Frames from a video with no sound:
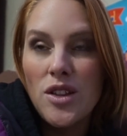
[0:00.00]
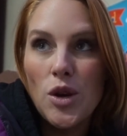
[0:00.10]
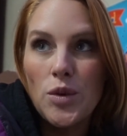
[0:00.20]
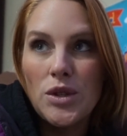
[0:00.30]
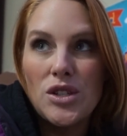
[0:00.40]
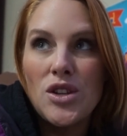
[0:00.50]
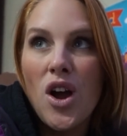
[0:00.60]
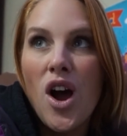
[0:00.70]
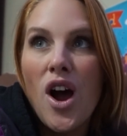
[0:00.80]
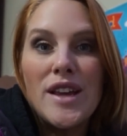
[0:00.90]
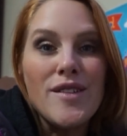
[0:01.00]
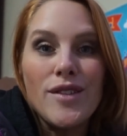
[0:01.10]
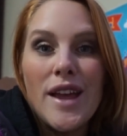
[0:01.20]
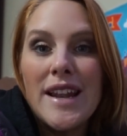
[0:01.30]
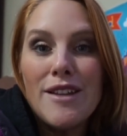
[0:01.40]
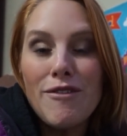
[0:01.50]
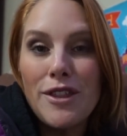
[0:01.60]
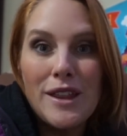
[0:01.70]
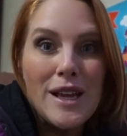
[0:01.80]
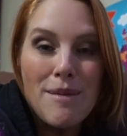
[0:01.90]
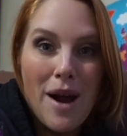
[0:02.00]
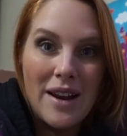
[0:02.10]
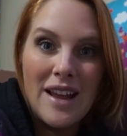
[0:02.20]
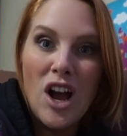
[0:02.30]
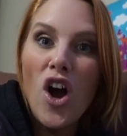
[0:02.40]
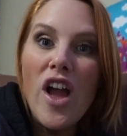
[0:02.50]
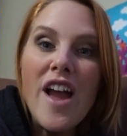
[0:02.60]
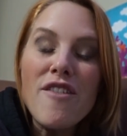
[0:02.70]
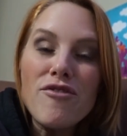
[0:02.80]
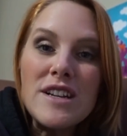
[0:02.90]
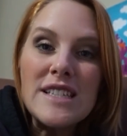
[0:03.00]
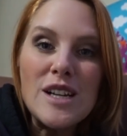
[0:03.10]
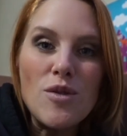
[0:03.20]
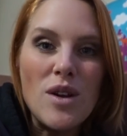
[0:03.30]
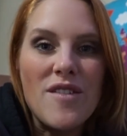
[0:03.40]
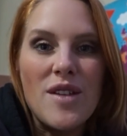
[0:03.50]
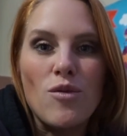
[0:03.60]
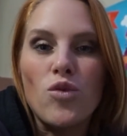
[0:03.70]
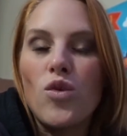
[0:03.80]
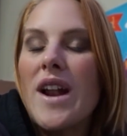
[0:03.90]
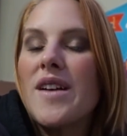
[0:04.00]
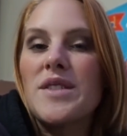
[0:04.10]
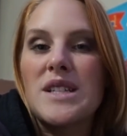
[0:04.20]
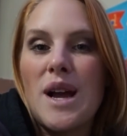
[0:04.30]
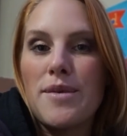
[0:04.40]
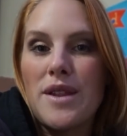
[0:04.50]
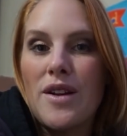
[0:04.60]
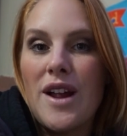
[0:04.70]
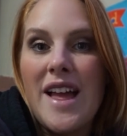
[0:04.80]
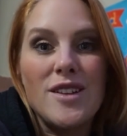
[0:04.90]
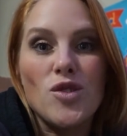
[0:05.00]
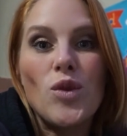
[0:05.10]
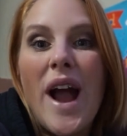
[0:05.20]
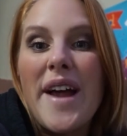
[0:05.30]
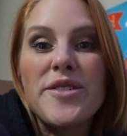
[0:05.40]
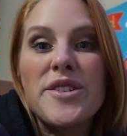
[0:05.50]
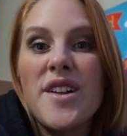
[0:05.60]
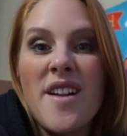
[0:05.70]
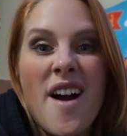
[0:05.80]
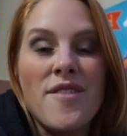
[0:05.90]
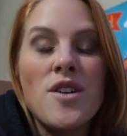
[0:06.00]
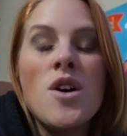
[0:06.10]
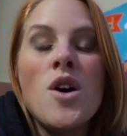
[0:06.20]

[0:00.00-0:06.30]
There was not, they didn't even think about it. Every single one of them, right off the top of their heads, rattled it off